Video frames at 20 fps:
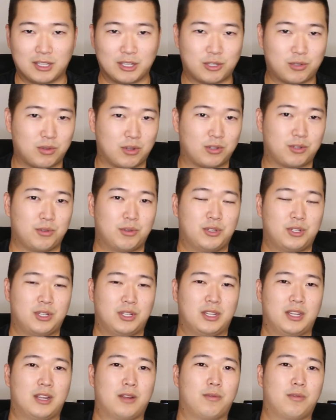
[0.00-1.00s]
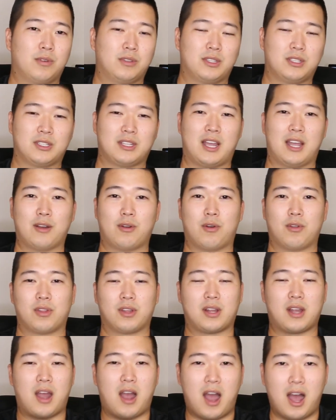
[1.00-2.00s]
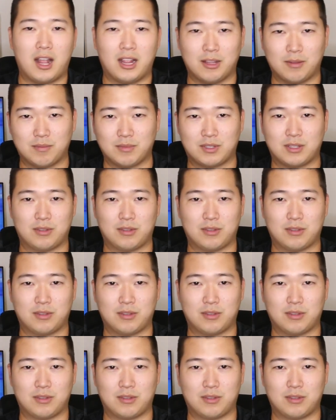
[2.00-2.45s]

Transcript: the structural engineer will design all the columns,